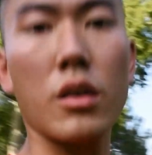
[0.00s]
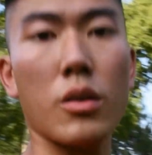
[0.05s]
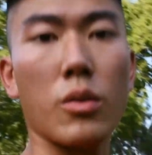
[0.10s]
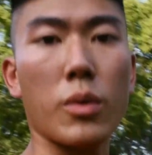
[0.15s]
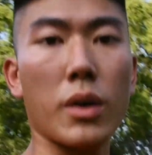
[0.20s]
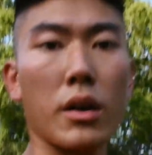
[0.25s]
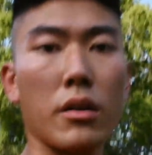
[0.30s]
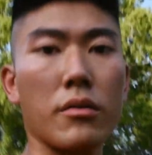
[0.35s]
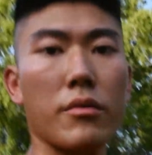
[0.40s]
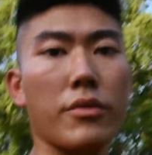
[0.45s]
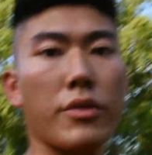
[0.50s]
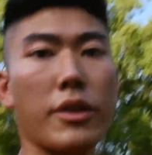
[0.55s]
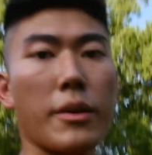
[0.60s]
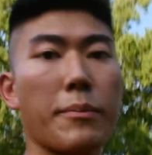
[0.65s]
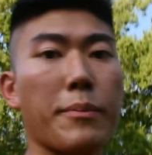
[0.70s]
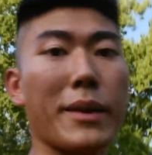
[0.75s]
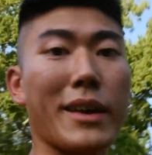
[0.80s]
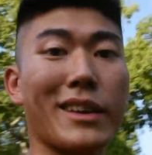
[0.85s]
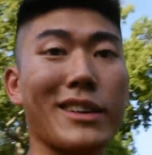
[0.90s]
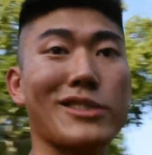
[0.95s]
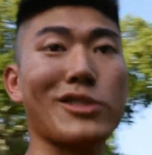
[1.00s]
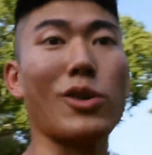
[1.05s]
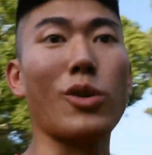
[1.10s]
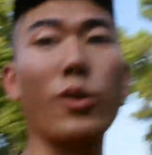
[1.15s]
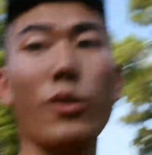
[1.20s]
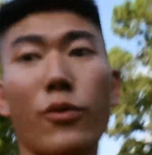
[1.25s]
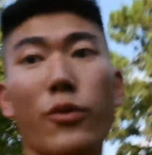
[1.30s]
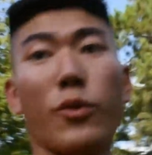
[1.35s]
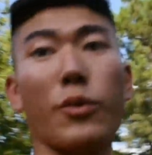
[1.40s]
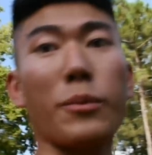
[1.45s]
Well, the biggest
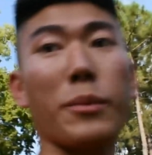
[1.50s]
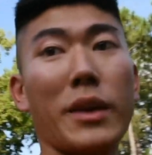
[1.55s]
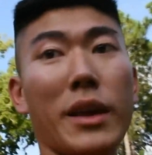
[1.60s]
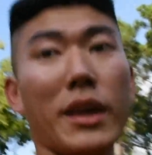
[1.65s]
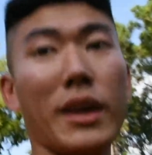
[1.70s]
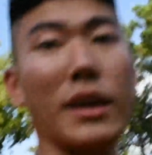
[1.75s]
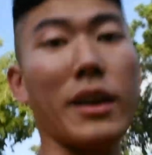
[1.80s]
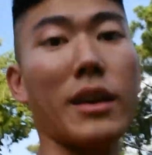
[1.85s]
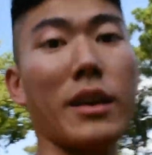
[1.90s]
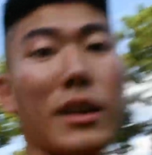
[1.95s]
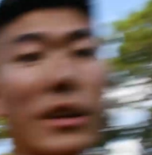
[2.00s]
hole for me